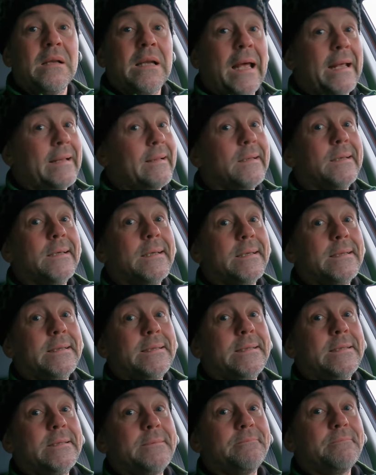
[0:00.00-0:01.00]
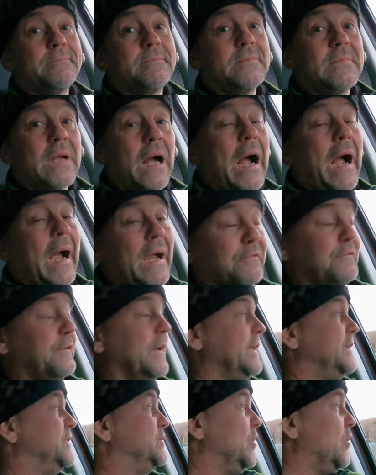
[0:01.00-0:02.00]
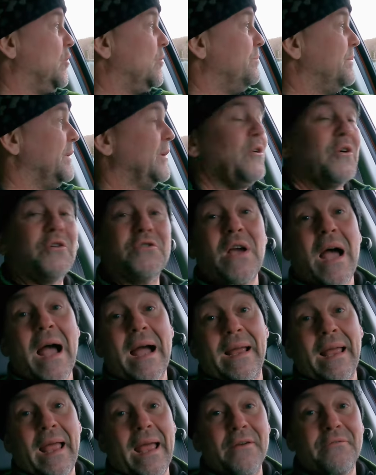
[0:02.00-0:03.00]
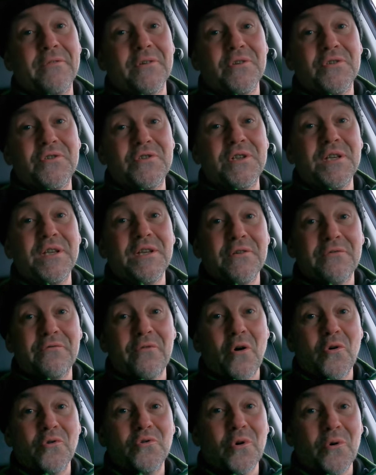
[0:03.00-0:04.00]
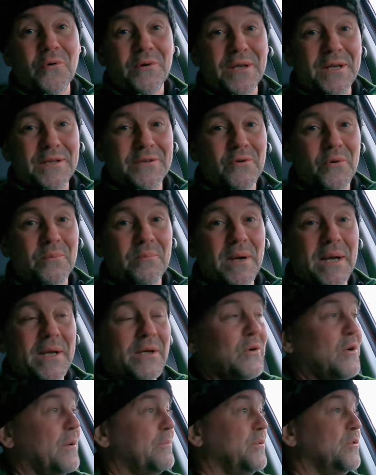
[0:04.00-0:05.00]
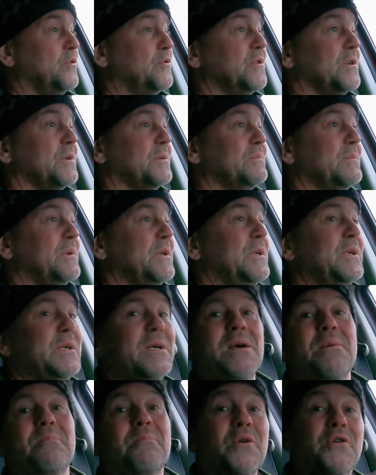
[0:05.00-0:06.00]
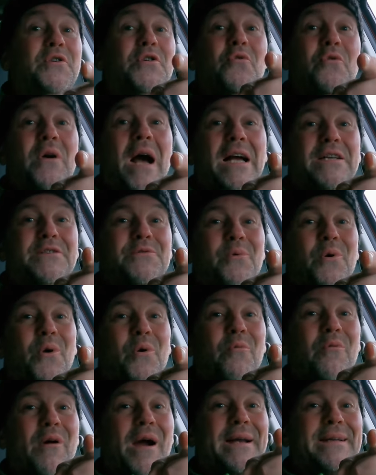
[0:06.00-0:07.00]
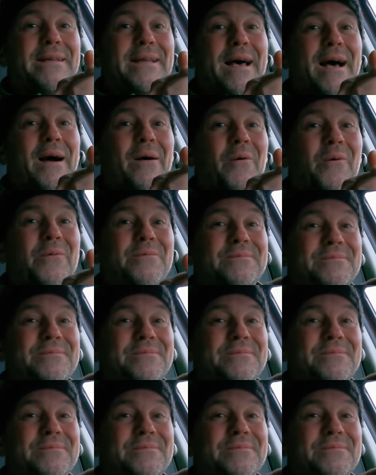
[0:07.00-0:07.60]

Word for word: At least I think so, because I haven't seen the photo yet on my computer. But you guys will right now.